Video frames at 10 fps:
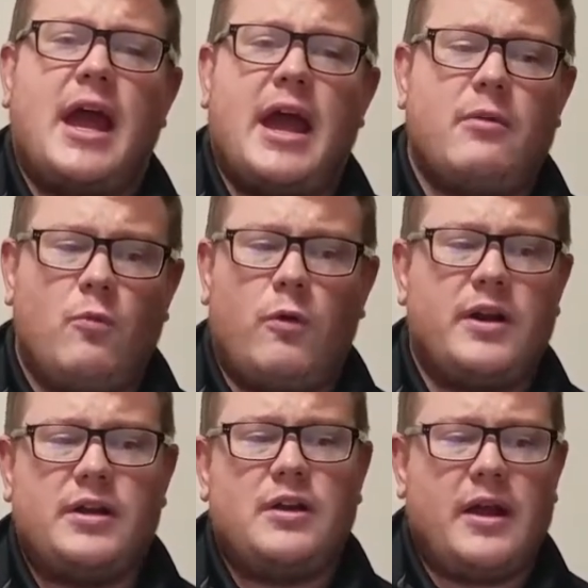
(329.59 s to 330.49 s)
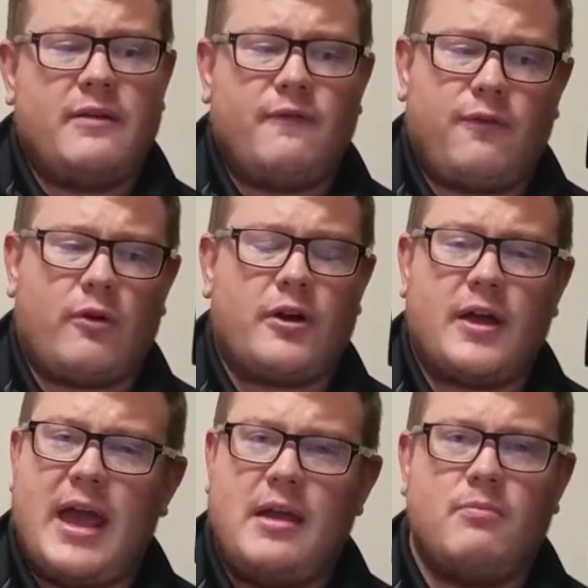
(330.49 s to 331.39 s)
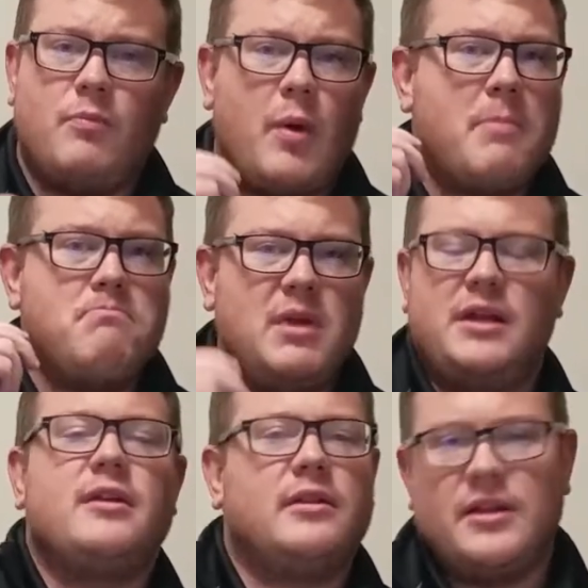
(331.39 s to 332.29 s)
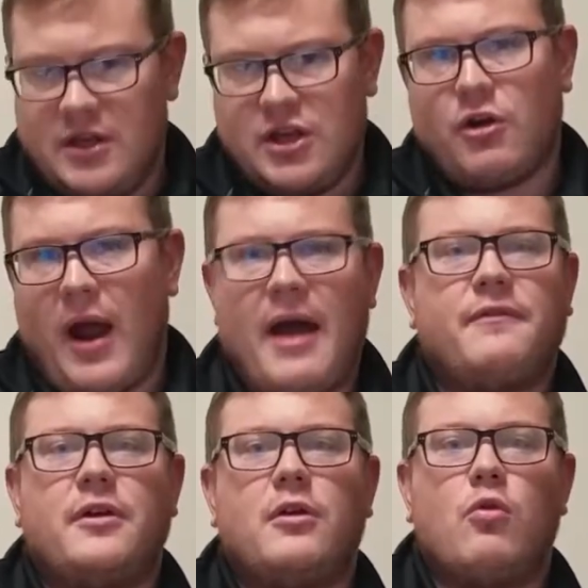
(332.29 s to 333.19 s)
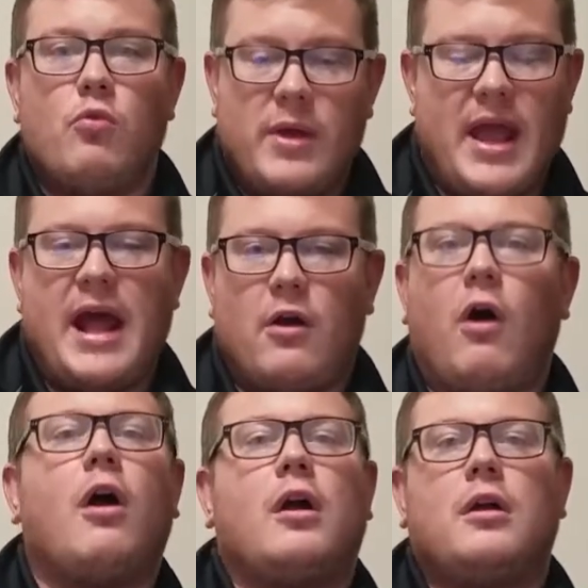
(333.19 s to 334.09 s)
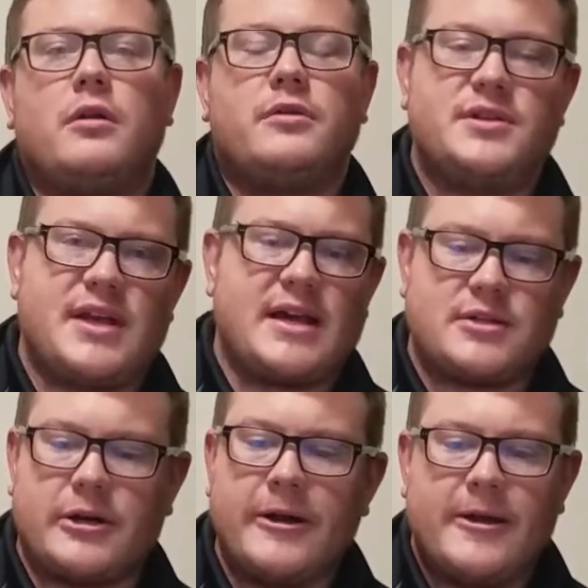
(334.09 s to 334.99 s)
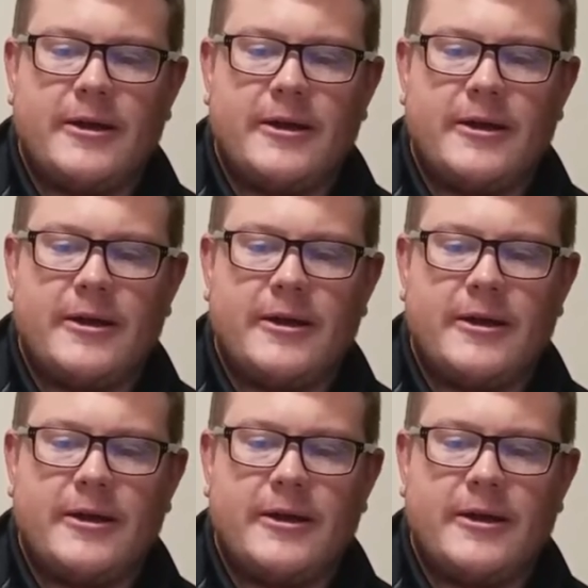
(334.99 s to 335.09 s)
and one in Florida came immediately the year after we had our disaster,